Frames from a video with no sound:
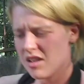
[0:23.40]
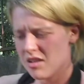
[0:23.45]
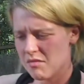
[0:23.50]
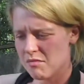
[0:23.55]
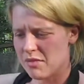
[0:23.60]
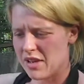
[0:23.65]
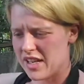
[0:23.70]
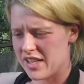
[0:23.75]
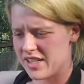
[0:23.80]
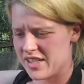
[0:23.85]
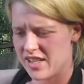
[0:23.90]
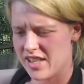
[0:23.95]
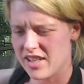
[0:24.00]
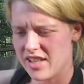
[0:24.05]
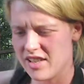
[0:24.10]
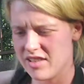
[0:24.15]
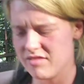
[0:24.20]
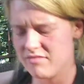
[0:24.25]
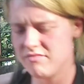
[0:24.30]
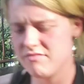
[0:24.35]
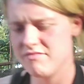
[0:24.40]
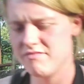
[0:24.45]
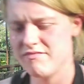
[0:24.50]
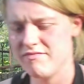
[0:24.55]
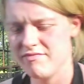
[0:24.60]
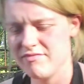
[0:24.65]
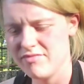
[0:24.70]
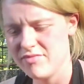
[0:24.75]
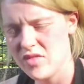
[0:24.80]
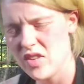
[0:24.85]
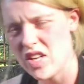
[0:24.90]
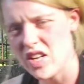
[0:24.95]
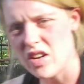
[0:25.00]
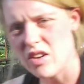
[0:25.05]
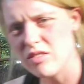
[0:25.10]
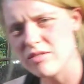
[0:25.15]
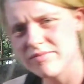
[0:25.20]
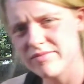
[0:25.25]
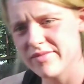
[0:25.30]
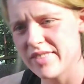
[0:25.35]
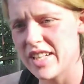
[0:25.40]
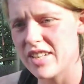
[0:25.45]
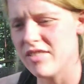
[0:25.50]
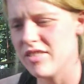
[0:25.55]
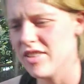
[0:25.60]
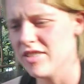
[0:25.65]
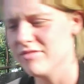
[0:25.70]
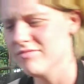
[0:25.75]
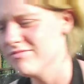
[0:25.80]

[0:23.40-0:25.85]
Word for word: But, you know, I don't know.